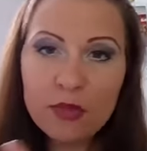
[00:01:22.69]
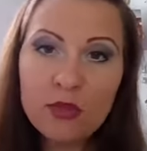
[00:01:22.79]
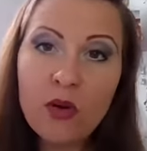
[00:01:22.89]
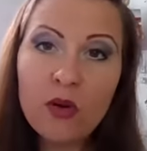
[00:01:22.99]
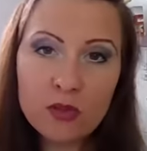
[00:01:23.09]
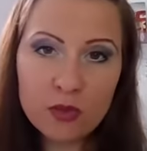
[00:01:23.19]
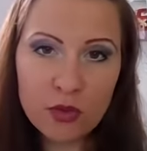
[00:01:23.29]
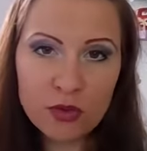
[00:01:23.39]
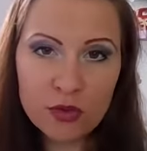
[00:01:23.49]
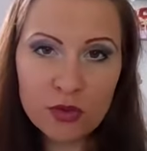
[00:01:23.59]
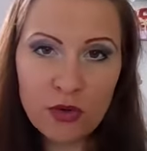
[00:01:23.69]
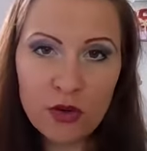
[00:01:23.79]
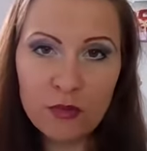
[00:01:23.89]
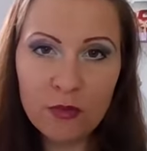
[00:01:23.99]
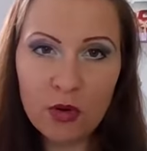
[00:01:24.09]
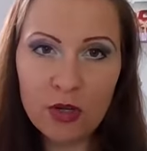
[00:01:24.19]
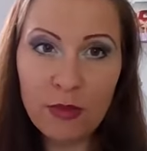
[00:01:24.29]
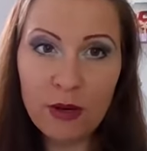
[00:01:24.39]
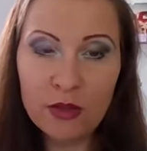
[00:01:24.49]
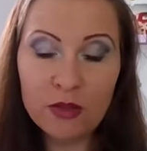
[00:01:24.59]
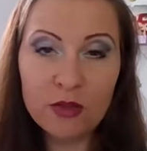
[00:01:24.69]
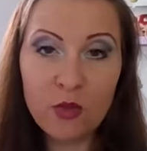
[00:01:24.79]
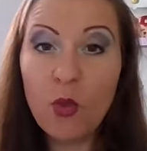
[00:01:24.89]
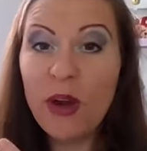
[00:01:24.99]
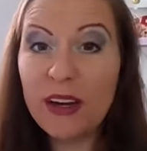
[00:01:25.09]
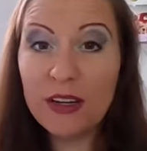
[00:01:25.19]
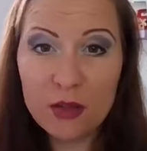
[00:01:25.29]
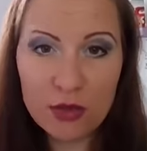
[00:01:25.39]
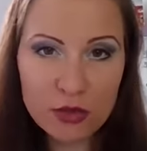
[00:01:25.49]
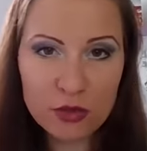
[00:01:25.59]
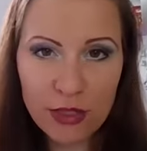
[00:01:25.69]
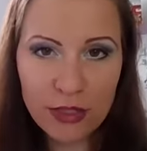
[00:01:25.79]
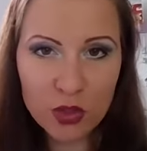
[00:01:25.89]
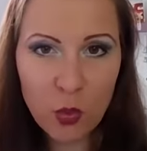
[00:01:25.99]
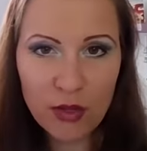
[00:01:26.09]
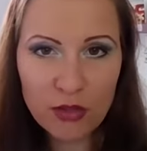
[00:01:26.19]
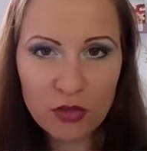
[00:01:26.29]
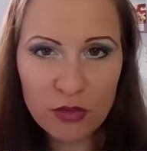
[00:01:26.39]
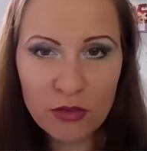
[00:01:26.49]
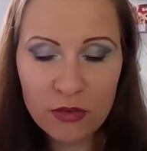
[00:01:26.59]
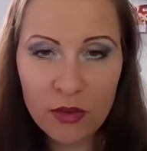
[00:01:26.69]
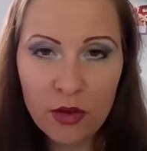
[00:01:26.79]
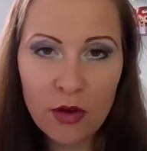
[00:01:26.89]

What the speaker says: but you also wanted to learn more about weird or strange questions